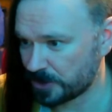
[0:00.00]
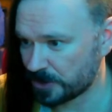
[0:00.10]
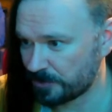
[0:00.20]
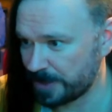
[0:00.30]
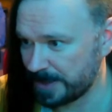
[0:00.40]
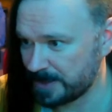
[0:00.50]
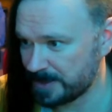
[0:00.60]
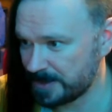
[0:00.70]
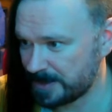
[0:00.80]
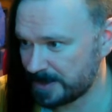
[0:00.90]

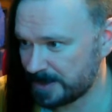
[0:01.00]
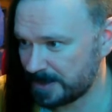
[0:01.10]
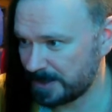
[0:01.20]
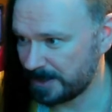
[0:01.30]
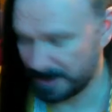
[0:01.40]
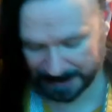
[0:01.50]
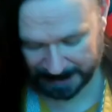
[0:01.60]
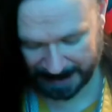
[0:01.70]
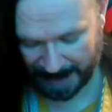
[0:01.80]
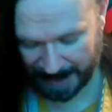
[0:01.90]
careers
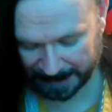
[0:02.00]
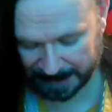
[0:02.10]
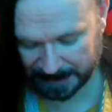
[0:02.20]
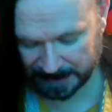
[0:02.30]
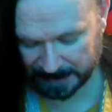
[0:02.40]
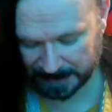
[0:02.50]
and candor,